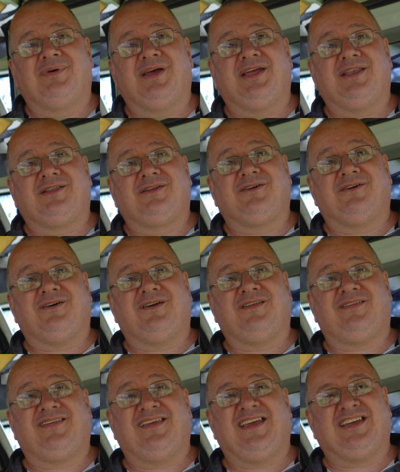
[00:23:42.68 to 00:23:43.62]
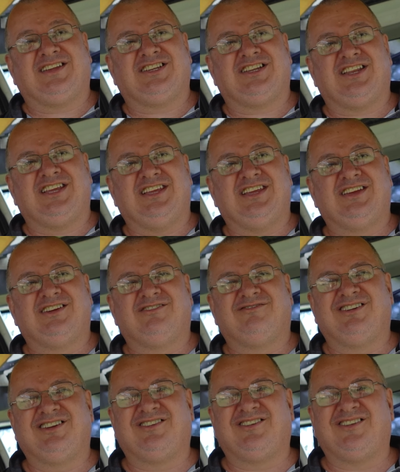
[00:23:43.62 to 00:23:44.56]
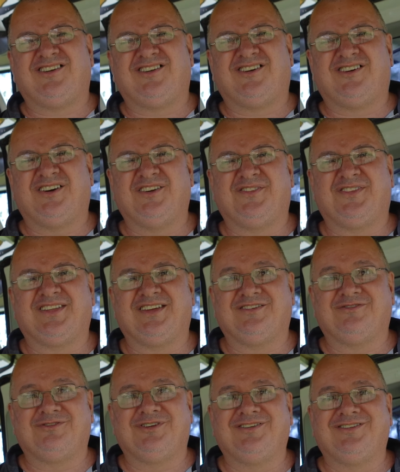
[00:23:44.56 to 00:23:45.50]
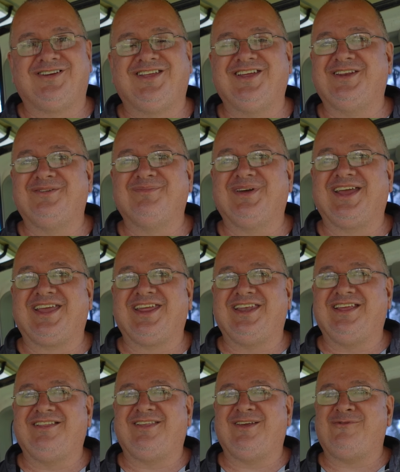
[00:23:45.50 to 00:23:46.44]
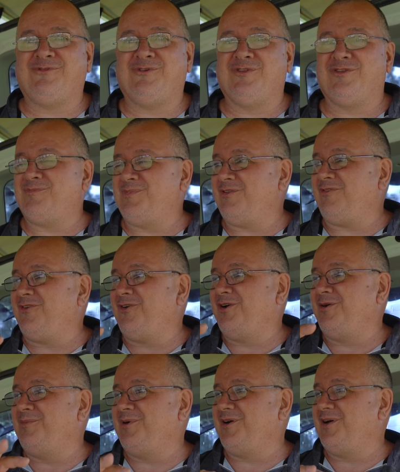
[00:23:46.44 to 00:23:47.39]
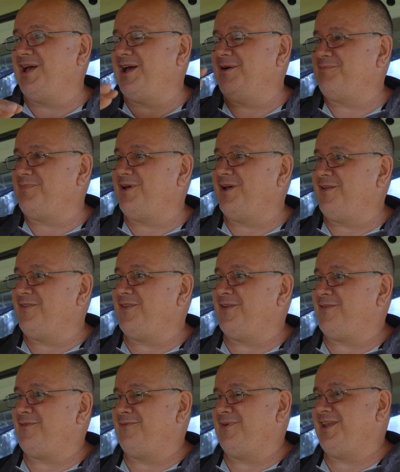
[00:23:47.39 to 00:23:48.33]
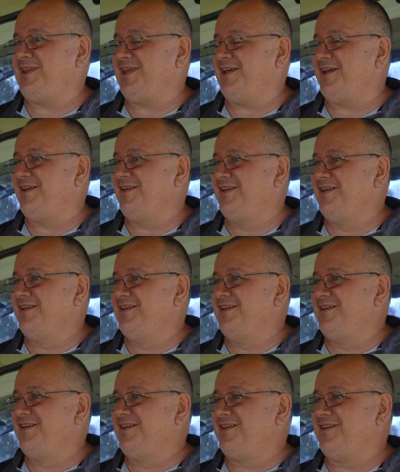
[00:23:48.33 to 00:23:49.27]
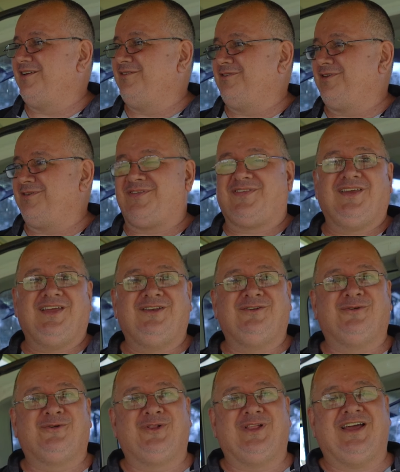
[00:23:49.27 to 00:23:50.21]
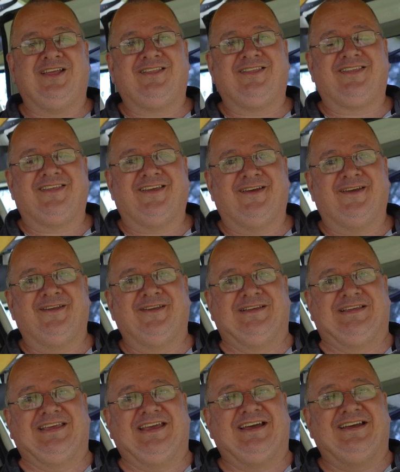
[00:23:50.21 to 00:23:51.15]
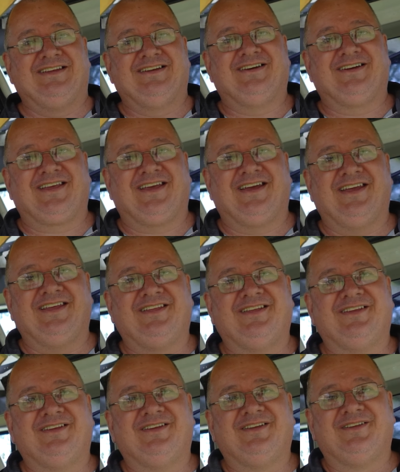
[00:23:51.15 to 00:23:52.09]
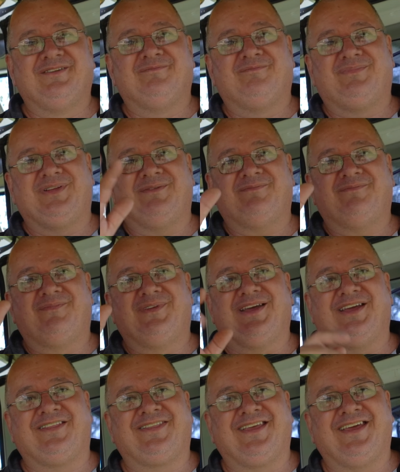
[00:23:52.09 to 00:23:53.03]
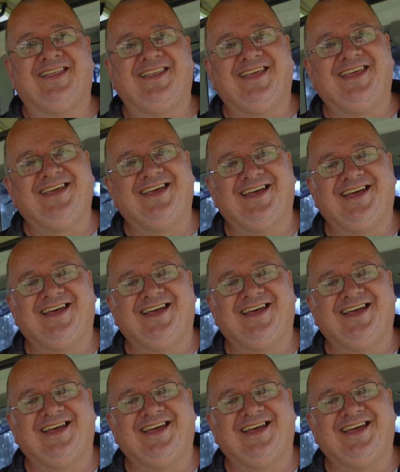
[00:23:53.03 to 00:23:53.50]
But guys, actually we're not live, so it wouldn't really make any difference. By the time I upload this video, you would have seen all that. So yeah, okay, beep out that.